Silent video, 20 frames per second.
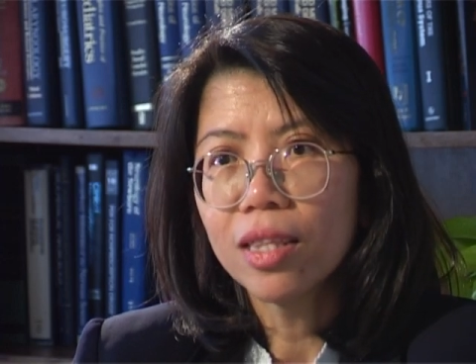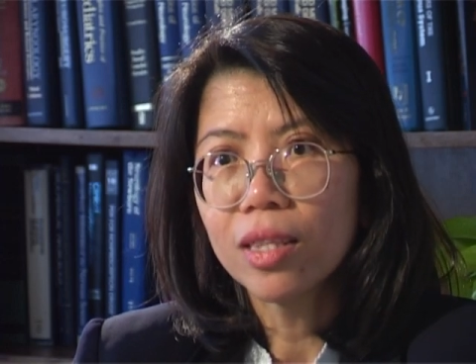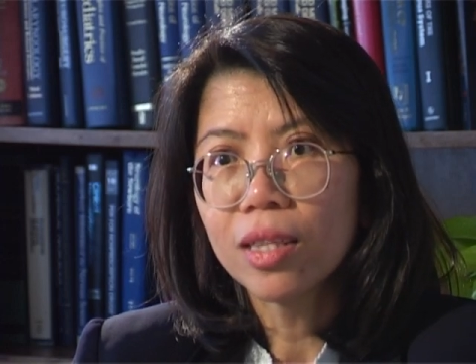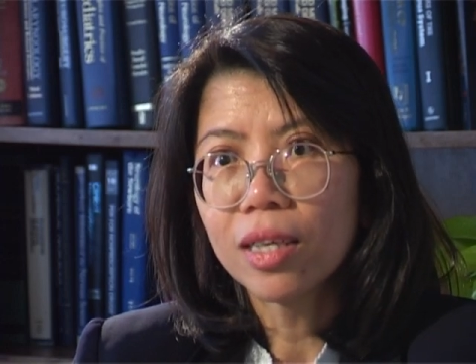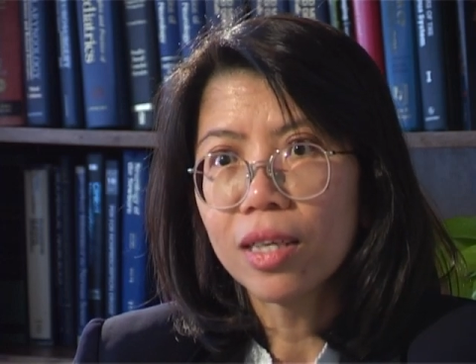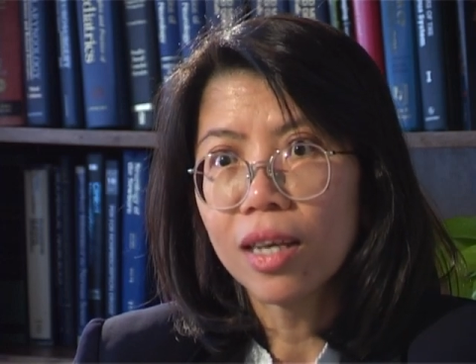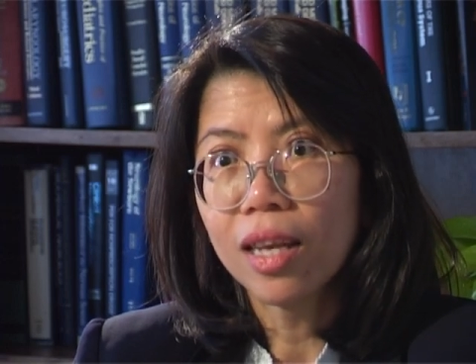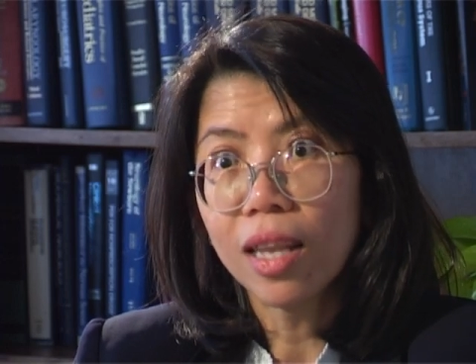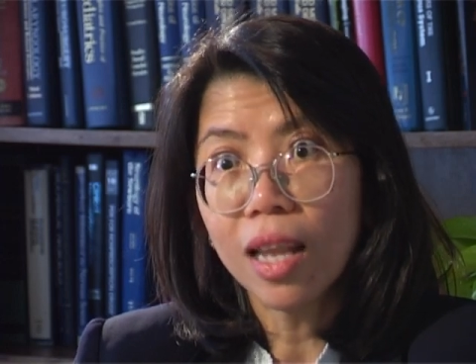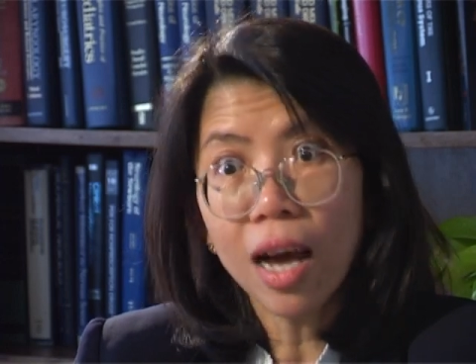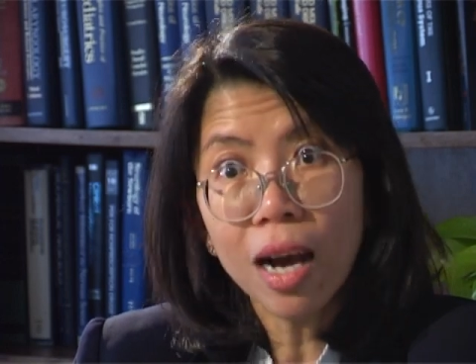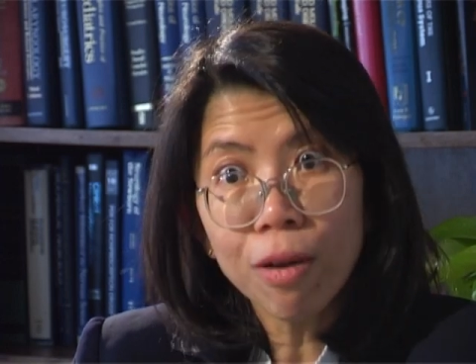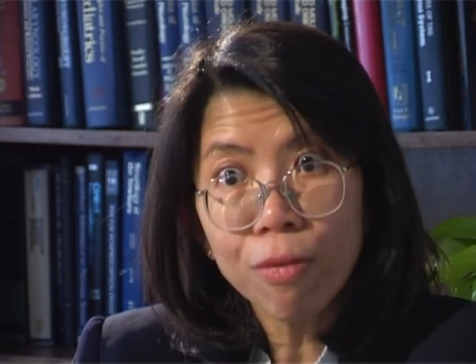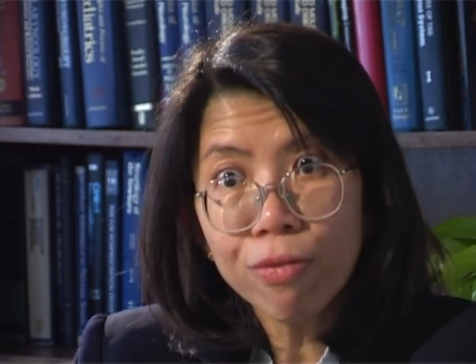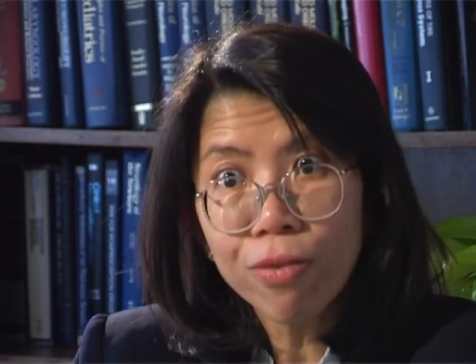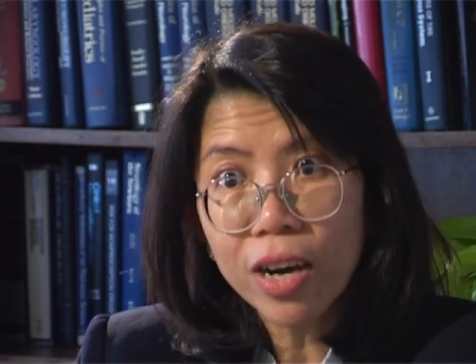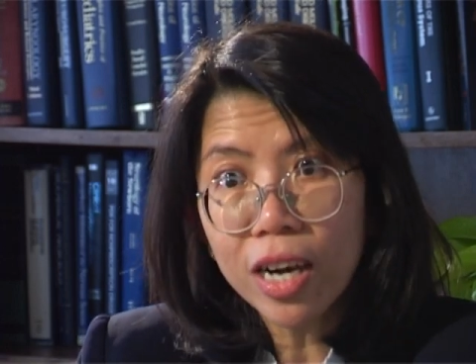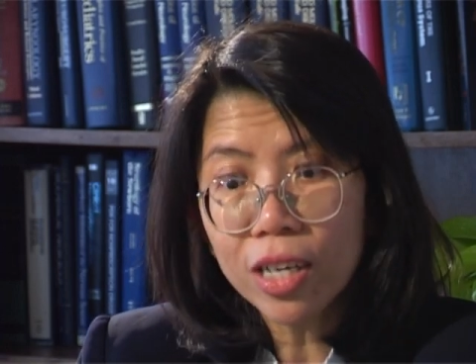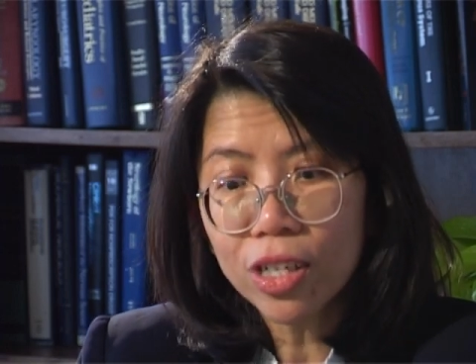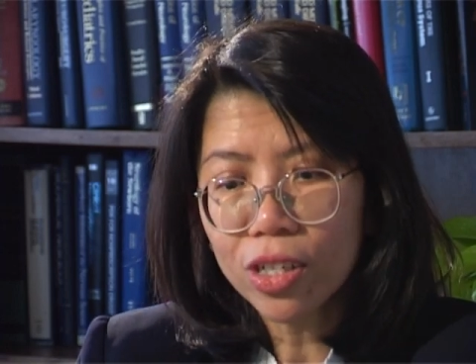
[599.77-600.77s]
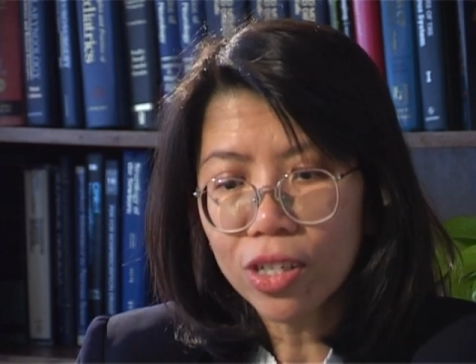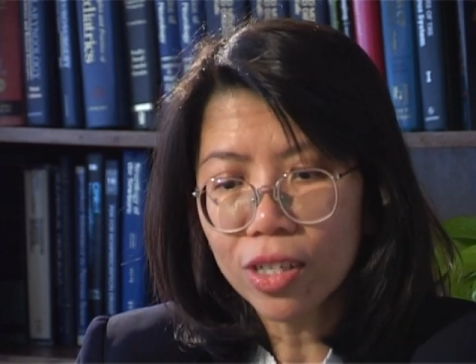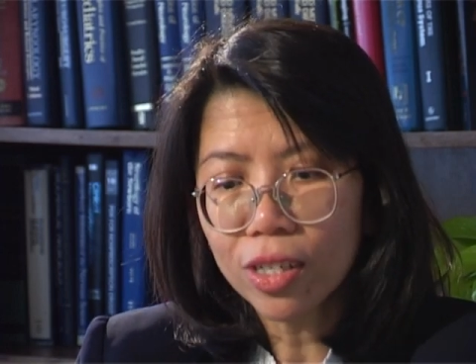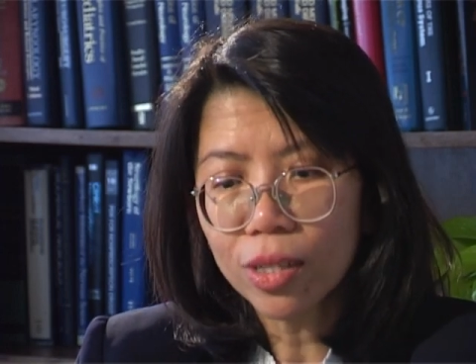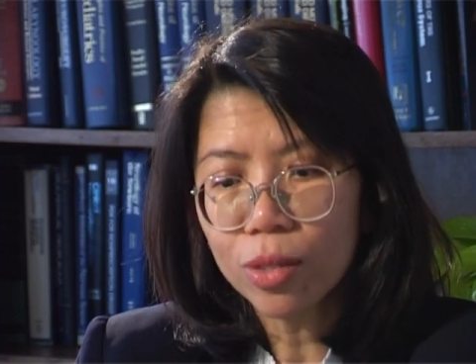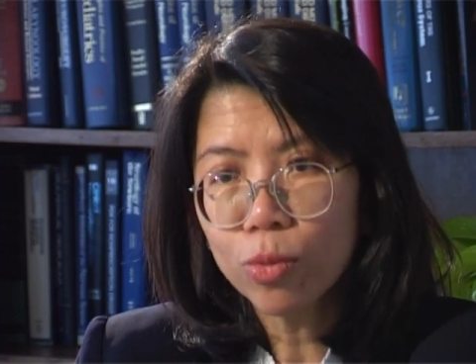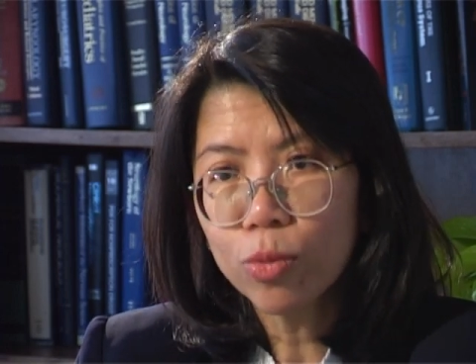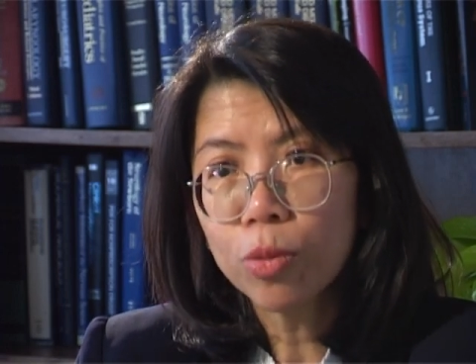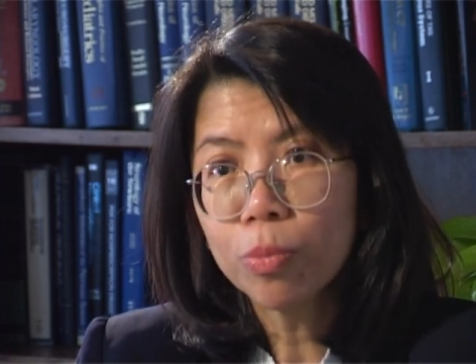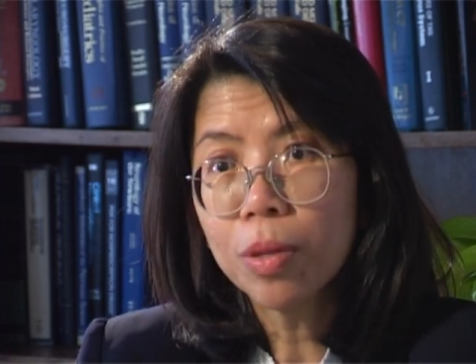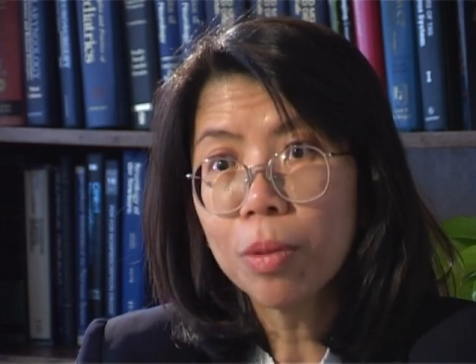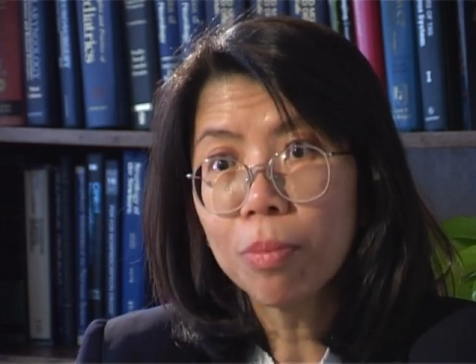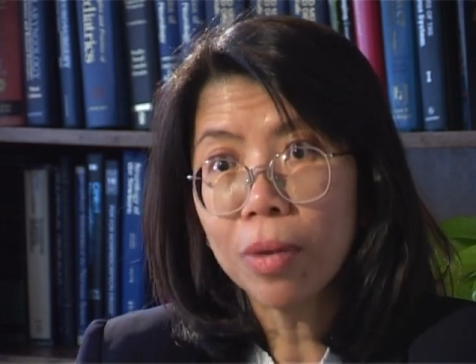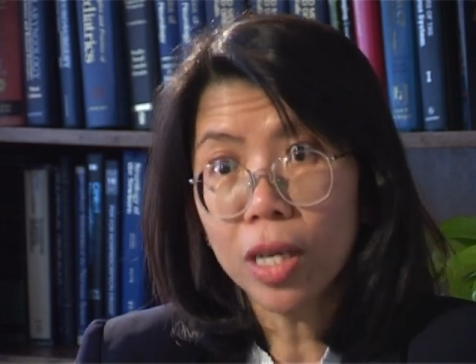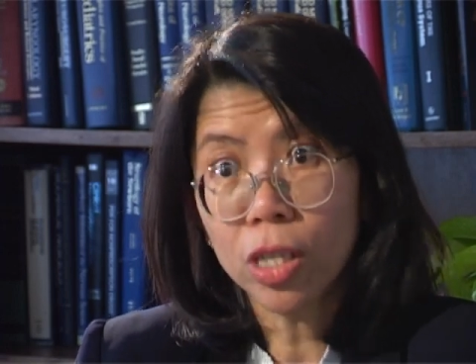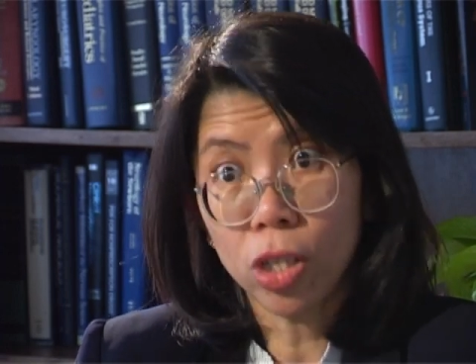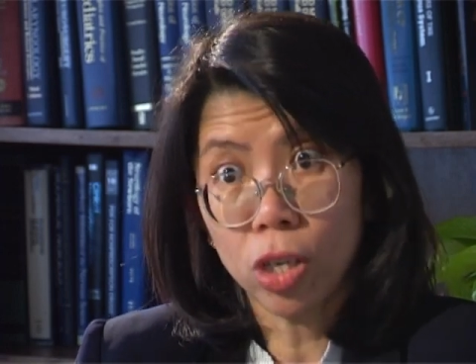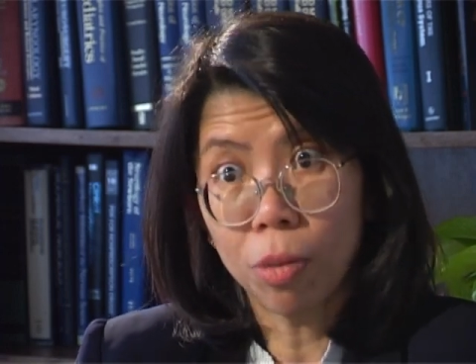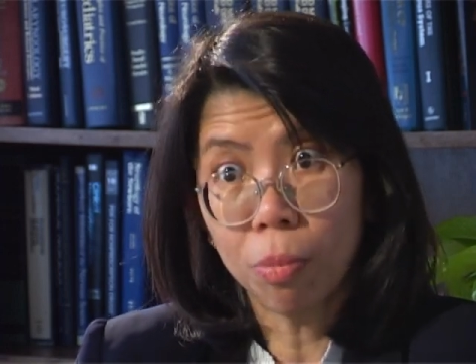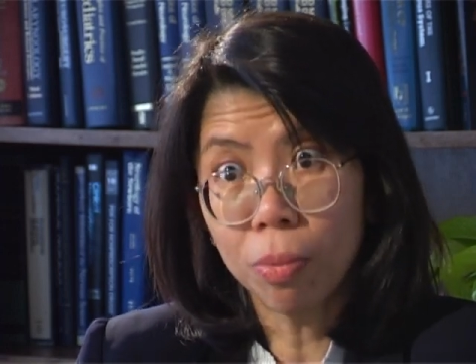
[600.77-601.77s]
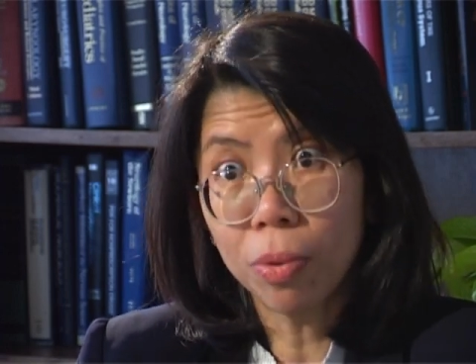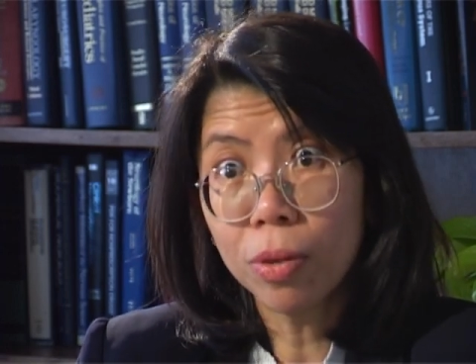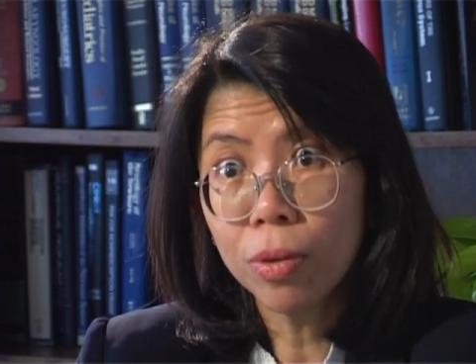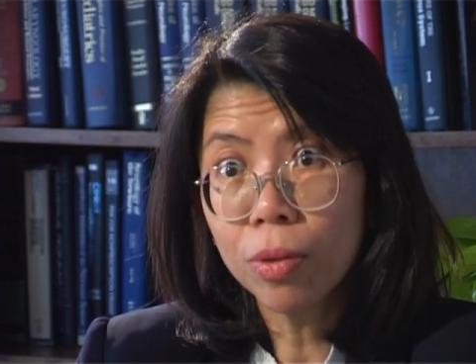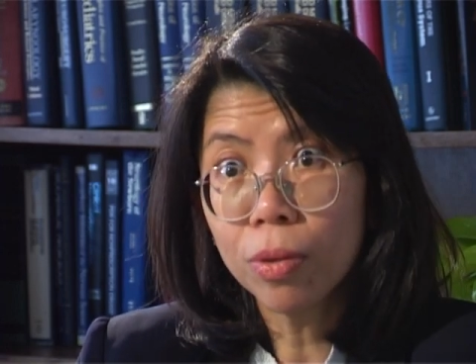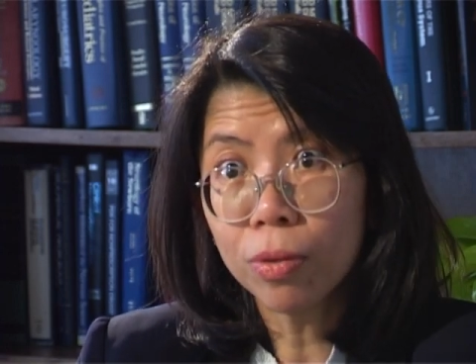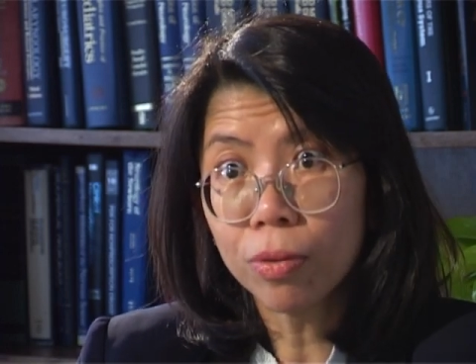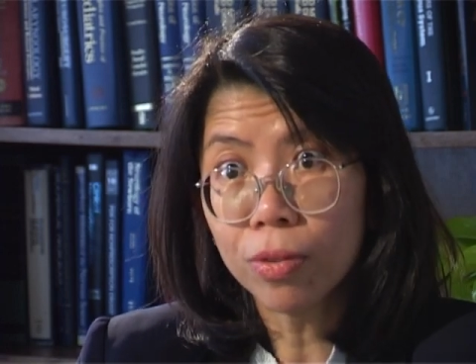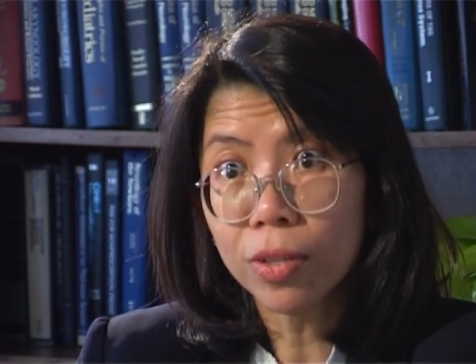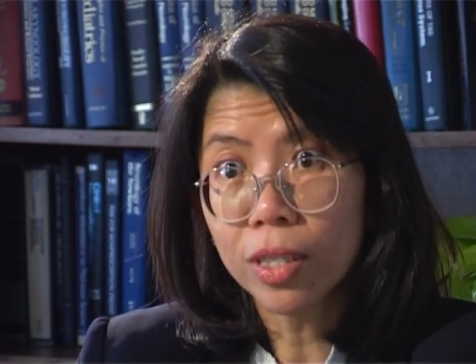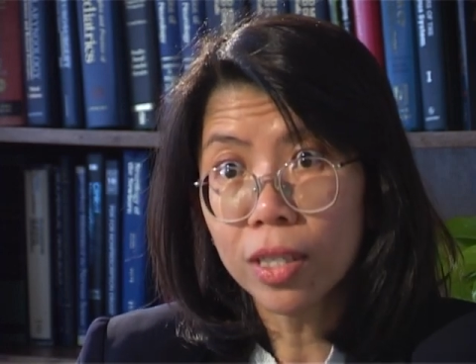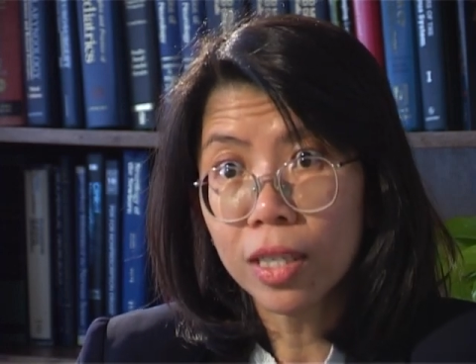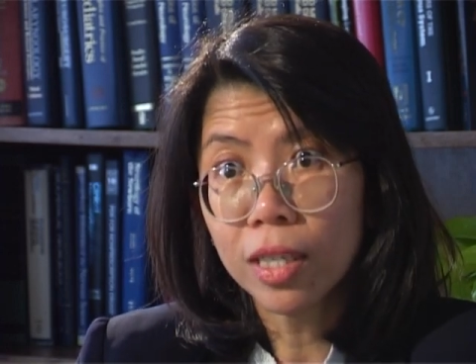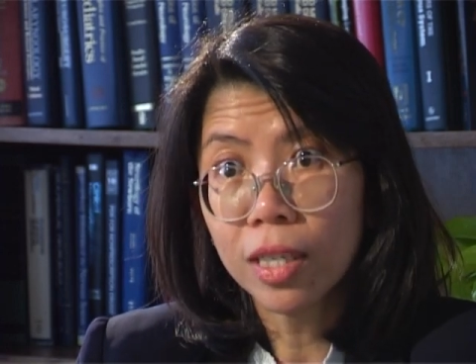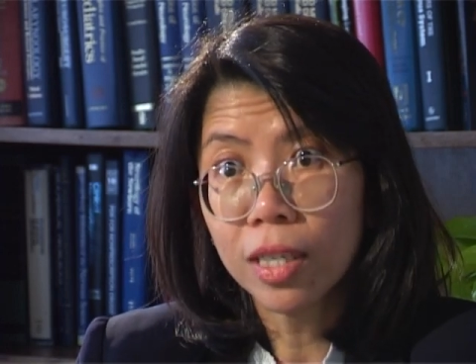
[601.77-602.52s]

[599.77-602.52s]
the lung function will be much improved.